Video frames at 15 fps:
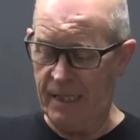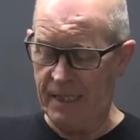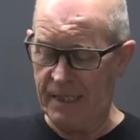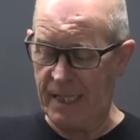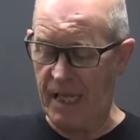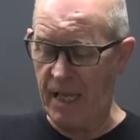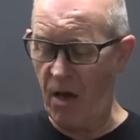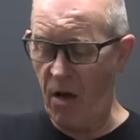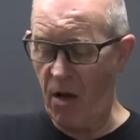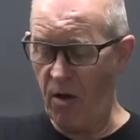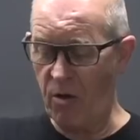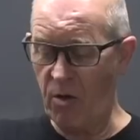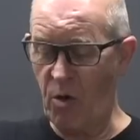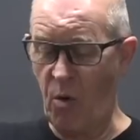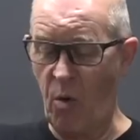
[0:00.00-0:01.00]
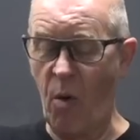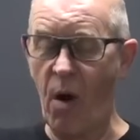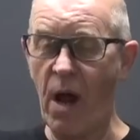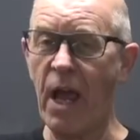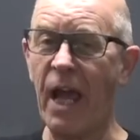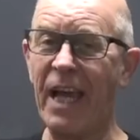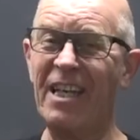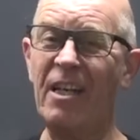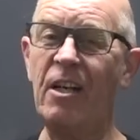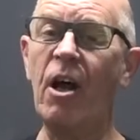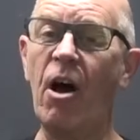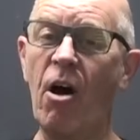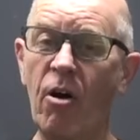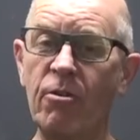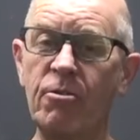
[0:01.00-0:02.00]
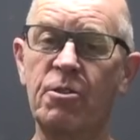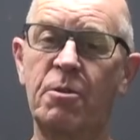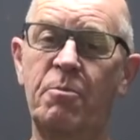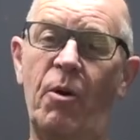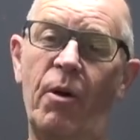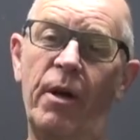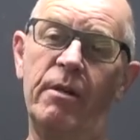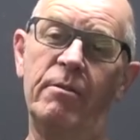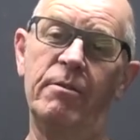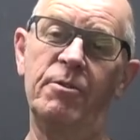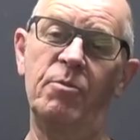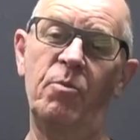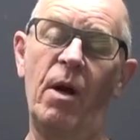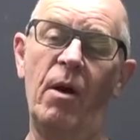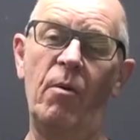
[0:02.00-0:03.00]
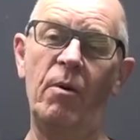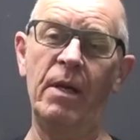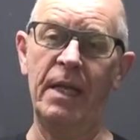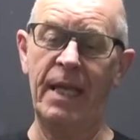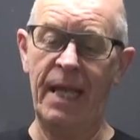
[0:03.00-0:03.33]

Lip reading: They are quite a large spider as well,